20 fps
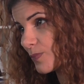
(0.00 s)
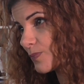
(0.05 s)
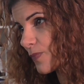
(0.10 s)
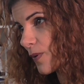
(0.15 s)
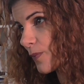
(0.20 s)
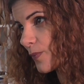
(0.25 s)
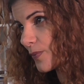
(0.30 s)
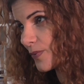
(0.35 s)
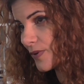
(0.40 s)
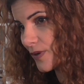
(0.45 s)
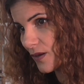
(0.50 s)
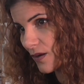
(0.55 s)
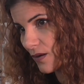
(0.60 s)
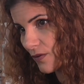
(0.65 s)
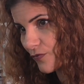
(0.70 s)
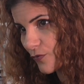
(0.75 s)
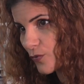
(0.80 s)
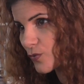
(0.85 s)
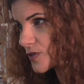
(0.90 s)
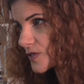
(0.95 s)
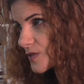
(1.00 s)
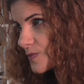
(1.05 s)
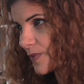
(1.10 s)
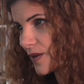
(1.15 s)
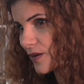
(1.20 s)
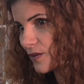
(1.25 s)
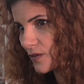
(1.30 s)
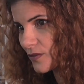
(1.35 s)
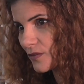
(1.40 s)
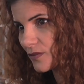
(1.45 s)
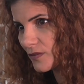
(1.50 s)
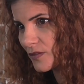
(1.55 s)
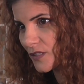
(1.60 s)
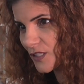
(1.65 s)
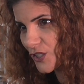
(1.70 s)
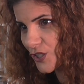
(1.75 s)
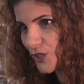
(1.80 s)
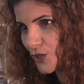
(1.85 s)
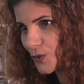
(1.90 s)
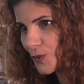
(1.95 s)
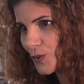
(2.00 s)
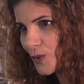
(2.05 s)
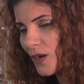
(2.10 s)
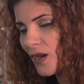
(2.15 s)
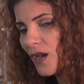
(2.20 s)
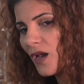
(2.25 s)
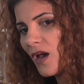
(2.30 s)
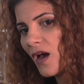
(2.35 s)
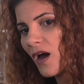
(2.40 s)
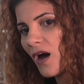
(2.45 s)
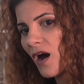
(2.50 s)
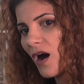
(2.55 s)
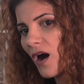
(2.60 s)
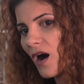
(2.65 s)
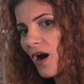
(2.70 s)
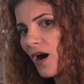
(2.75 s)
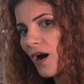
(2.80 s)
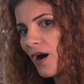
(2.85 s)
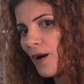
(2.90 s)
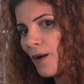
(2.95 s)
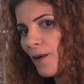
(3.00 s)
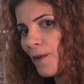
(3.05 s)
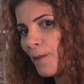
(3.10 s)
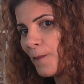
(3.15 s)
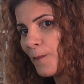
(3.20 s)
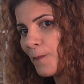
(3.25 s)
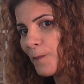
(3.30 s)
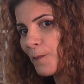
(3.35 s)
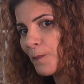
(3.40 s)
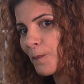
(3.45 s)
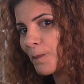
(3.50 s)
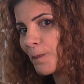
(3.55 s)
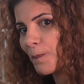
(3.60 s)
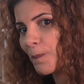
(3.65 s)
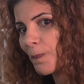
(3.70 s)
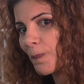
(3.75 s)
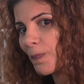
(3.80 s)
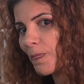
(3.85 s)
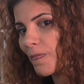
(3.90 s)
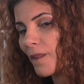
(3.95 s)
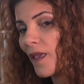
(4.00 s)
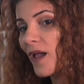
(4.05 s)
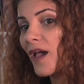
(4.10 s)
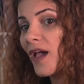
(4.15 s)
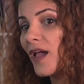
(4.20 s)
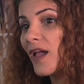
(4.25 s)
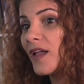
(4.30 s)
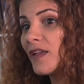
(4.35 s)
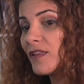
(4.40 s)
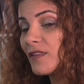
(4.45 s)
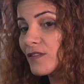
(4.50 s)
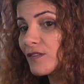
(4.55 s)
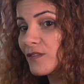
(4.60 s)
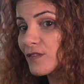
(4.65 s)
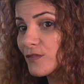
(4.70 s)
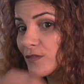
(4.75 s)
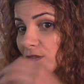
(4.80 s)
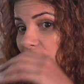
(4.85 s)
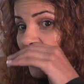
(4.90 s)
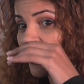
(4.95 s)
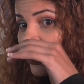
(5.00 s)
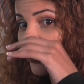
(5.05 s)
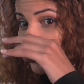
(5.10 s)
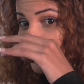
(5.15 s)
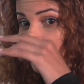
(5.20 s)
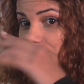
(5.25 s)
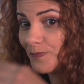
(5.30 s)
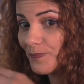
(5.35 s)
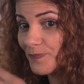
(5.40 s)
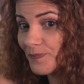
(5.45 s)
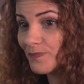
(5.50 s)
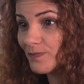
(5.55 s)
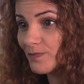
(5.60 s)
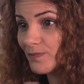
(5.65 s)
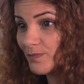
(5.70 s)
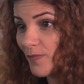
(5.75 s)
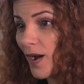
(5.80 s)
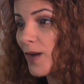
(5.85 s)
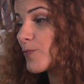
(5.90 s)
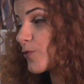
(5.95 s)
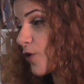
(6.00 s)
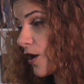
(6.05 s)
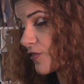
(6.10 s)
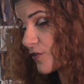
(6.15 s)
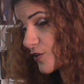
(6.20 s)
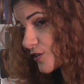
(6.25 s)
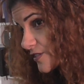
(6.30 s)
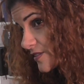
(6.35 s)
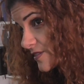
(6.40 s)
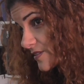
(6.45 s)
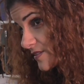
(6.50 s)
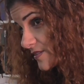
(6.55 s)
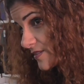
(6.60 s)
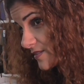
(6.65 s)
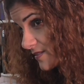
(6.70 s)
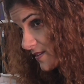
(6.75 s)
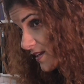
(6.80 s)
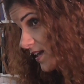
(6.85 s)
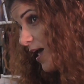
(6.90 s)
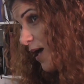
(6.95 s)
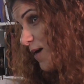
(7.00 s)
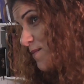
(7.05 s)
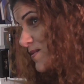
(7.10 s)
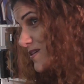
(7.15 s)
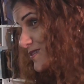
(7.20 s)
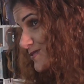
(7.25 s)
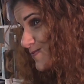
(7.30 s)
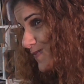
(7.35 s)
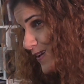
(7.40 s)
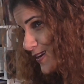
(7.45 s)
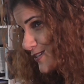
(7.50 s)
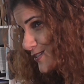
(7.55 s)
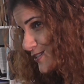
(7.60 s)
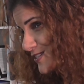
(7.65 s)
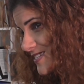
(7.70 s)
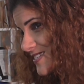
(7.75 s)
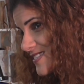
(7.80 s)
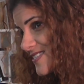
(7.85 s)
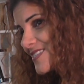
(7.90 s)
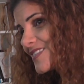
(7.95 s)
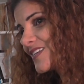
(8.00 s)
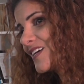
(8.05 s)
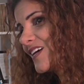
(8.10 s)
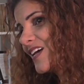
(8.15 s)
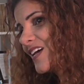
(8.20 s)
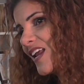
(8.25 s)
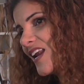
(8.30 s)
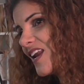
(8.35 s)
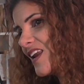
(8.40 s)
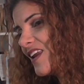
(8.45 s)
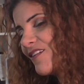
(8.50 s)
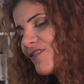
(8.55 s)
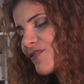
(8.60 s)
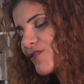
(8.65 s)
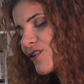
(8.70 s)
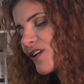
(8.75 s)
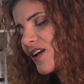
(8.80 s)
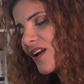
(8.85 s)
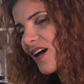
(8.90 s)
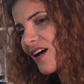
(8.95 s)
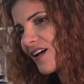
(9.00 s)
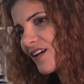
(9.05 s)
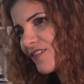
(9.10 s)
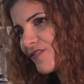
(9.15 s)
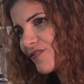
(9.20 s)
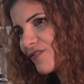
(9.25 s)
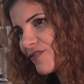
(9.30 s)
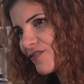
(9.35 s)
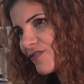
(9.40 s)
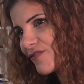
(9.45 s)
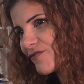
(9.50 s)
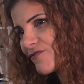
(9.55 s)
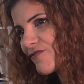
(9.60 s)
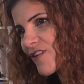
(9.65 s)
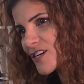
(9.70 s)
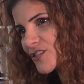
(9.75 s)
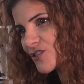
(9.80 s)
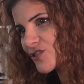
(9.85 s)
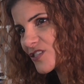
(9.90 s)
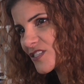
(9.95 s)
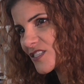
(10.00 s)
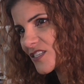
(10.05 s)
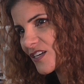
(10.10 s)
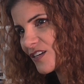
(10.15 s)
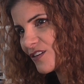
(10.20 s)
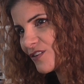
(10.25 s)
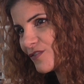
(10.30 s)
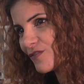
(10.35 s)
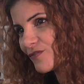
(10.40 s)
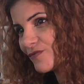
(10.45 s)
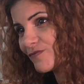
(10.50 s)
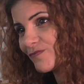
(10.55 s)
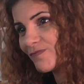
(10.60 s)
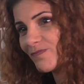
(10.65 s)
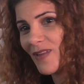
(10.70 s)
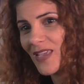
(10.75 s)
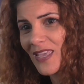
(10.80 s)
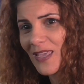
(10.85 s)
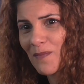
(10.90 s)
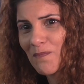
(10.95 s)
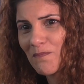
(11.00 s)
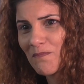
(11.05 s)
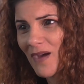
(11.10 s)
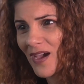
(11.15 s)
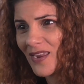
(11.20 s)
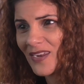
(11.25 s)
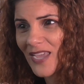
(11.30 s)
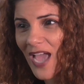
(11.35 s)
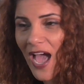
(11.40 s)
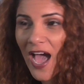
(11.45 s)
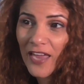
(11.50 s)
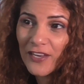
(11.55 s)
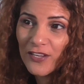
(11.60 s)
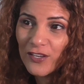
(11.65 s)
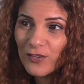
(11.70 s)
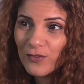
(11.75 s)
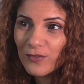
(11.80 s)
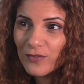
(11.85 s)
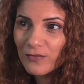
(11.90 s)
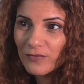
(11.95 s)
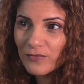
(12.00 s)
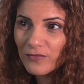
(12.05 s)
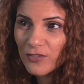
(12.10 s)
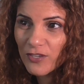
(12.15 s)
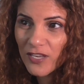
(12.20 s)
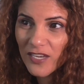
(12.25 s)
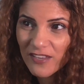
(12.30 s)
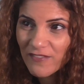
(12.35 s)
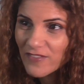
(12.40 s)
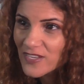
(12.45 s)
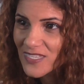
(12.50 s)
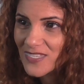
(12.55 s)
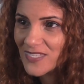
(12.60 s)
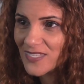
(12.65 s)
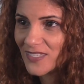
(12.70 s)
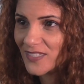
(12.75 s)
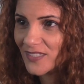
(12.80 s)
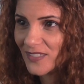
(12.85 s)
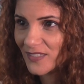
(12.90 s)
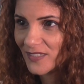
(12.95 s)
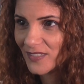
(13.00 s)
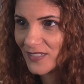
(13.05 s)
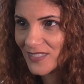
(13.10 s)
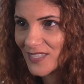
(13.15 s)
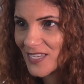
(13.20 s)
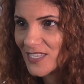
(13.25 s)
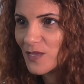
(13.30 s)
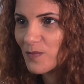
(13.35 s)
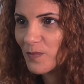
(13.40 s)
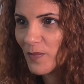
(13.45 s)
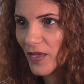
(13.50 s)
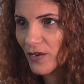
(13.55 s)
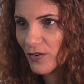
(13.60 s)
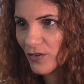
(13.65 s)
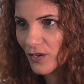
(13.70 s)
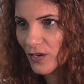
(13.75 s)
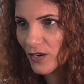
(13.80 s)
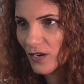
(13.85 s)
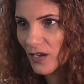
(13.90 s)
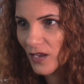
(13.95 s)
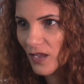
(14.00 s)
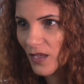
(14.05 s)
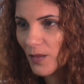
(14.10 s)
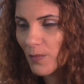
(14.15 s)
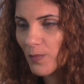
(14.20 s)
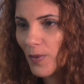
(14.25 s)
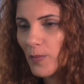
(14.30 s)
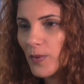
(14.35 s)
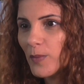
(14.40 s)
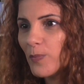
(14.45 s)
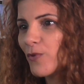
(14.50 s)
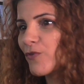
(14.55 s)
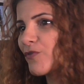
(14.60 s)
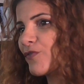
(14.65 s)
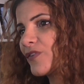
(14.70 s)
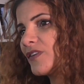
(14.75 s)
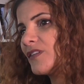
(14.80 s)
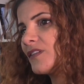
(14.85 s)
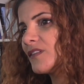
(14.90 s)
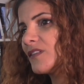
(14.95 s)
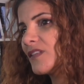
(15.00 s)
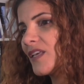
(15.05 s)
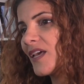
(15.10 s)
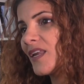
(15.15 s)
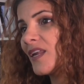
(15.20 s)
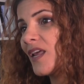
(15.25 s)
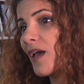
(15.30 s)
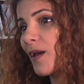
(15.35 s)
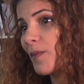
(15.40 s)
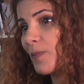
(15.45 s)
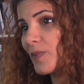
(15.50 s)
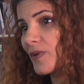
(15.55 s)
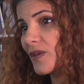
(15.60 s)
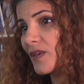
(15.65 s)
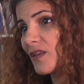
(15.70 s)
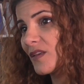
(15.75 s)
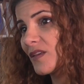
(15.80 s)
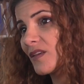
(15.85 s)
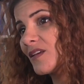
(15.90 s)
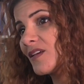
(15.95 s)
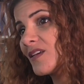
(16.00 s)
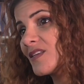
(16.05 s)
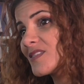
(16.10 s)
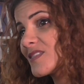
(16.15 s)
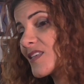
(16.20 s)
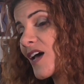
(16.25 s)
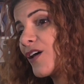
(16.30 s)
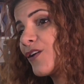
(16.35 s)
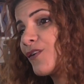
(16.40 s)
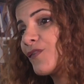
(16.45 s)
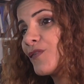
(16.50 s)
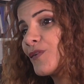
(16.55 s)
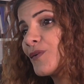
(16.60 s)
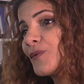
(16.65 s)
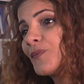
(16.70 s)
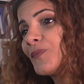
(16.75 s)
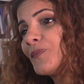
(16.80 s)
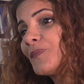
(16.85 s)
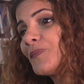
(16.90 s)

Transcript: probably, of course, medical issue. And to my brothers and his patients, live your life, fuck yourself, making money. I don't know. You can even steal. It doesn't matter. But be fulfilled and happy inside of you.